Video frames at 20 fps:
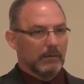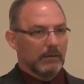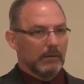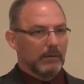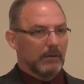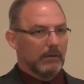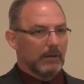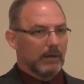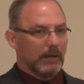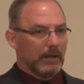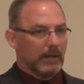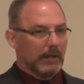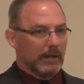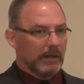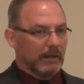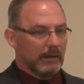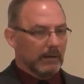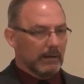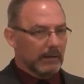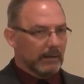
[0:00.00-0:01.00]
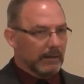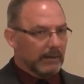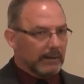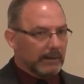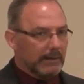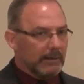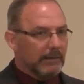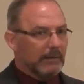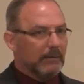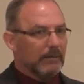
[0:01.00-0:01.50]
You know, I, I, I
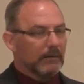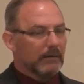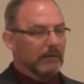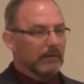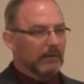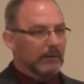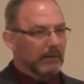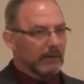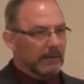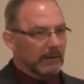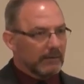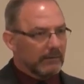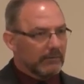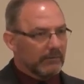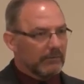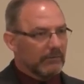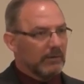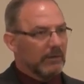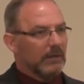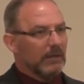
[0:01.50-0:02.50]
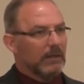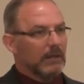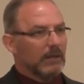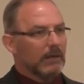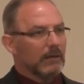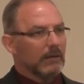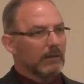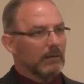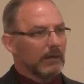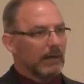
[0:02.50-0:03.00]
hear and I
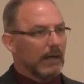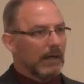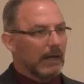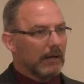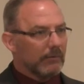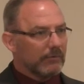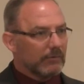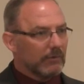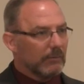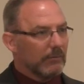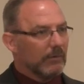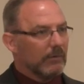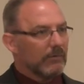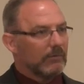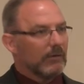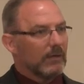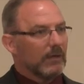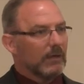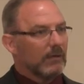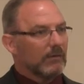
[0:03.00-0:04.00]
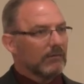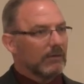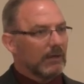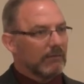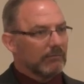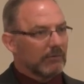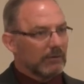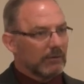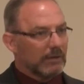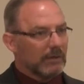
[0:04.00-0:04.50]
see how some of these kids have
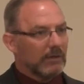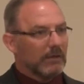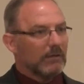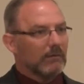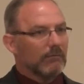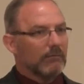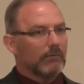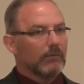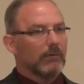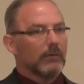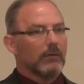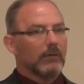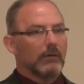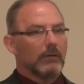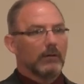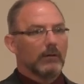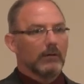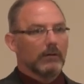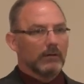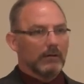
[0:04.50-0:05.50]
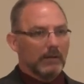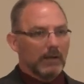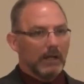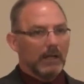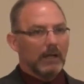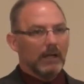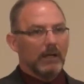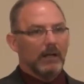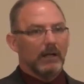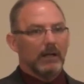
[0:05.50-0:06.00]
to live
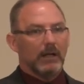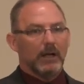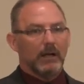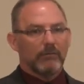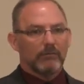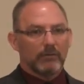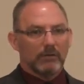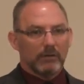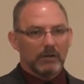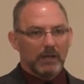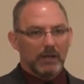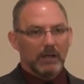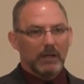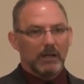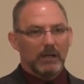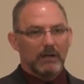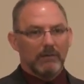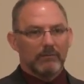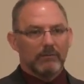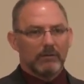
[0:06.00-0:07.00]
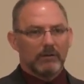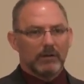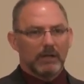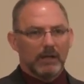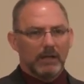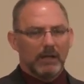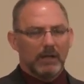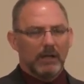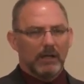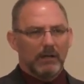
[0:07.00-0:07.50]
day after day after
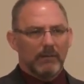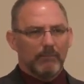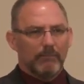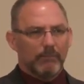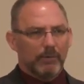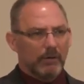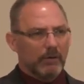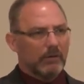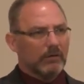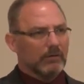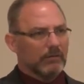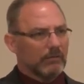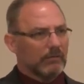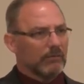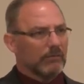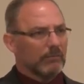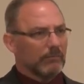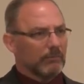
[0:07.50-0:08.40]
day, and it burdens